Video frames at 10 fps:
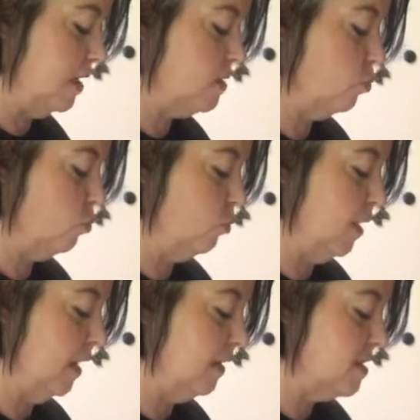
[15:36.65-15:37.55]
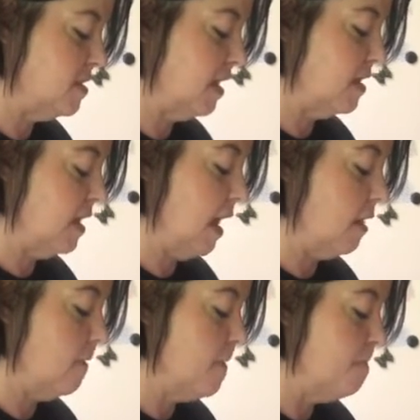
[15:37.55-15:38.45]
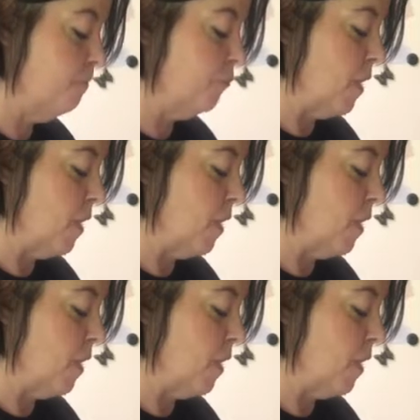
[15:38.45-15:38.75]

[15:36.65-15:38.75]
it's really sticking together.